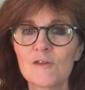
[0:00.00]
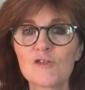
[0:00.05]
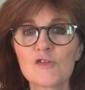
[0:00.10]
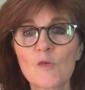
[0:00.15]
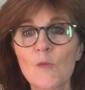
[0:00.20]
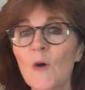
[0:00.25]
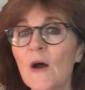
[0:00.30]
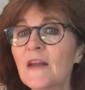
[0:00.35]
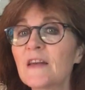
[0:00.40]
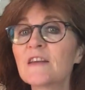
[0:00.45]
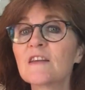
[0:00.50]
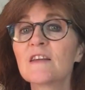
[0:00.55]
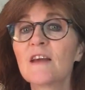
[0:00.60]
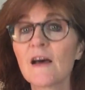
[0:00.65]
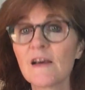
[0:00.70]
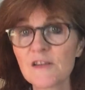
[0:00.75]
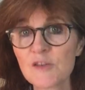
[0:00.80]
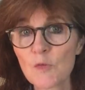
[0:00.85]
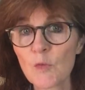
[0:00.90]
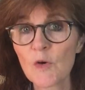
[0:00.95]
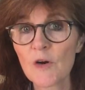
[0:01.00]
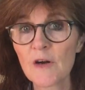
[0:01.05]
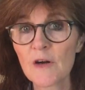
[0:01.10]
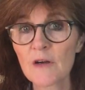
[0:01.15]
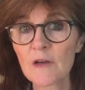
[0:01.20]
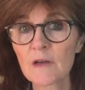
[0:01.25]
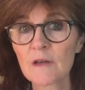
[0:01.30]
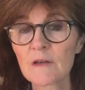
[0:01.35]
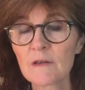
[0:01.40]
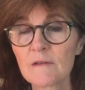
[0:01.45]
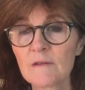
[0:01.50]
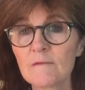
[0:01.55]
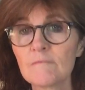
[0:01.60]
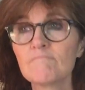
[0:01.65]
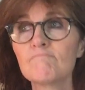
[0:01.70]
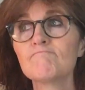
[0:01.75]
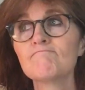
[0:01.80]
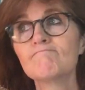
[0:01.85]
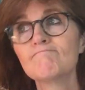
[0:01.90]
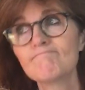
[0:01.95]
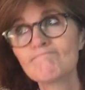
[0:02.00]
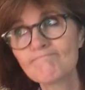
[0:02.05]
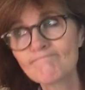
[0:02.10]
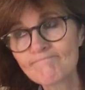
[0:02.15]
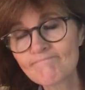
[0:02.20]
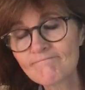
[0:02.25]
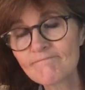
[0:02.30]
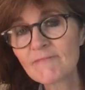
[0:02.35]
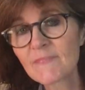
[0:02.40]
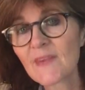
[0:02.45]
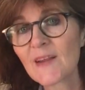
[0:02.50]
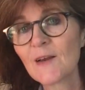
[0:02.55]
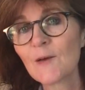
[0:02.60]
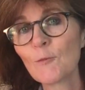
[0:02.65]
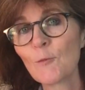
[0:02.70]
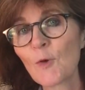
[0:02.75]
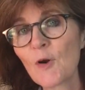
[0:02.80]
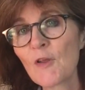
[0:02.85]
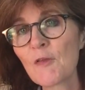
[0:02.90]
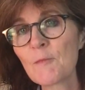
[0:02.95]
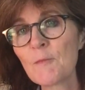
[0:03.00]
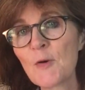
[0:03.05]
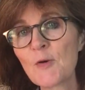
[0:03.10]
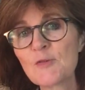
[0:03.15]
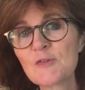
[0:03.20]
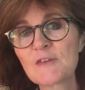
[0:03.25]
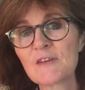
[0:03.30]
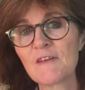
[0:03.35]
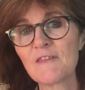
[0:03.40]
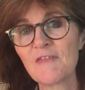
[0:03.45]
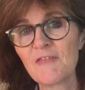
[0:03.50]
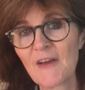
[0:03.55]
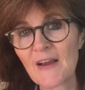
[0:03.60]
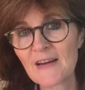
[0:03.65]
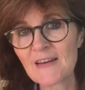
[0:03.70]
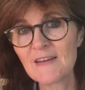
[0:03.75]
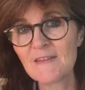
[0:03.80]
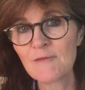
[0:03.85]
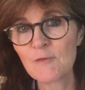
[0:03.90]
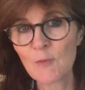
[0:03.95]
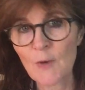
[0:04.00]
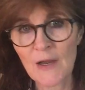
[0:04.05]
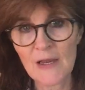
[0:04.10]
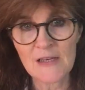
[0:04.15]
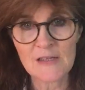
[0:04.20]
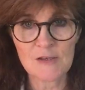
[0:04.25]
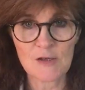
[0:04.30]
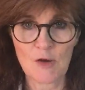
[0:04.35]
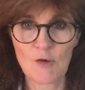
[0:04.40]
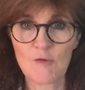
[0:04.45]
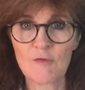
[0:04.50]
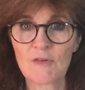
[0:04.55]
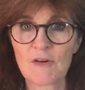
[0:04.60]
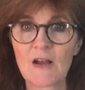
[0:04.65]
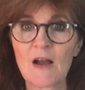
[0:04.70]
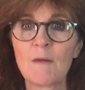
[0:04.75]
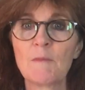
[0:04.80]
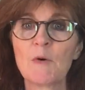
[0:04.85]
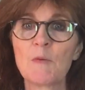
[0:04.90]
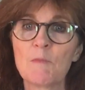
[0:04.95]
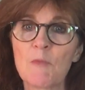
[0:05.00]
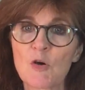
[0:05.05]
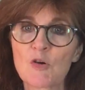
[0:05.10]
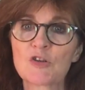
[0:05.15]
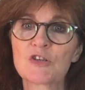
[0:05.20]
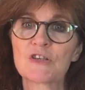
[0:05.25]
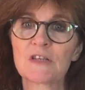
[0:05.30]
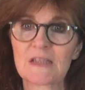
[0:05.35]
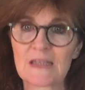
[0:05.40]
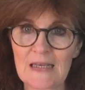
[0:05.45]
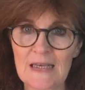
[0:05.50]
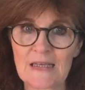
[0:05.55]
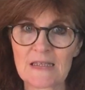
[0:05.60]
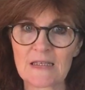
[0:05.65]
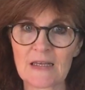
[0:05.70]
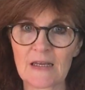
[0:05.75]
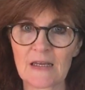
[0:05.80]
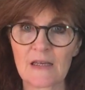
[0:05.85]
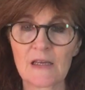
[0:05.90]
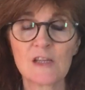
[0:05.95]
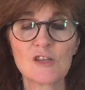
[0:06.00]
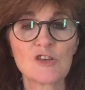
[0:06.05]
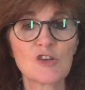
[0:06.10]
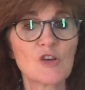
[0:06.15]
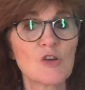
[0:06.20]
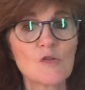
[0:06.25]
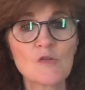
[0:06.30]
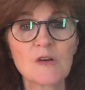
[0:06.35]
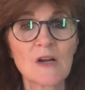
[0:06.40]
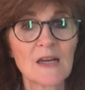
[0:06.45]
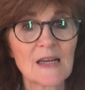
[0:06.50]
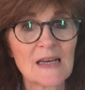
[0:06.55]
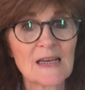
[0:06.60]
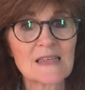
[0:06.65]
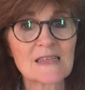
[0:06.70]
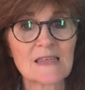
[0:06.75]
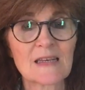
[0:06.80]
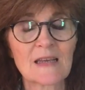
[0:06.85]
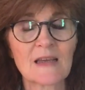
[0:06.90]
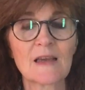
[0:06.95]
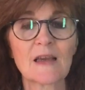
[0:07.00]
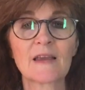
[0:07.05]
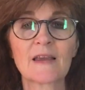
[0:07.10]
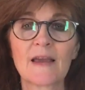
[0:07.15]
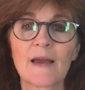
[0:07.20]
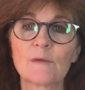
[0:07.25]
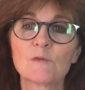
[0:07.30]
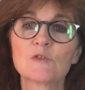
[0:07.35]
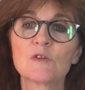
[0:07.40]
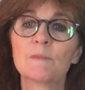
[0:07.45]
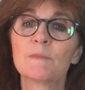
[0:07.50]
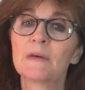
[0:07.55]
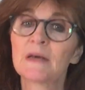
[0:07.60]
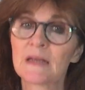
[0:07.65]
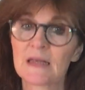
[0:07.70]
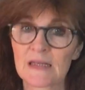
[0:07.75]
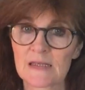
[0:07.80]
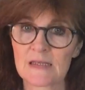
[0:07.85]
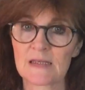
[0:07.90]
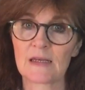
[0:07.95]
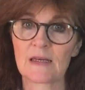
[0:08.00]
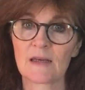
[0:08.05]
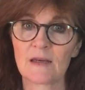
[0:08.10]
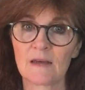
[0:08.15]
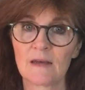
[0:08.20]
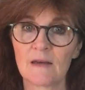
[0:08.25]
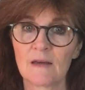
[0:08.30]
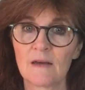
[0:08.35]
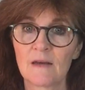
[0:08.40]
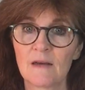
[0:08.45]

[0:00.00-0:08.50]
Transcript: So what does work? One of the most effective ways to overcome emotional eating is utilizing accountability.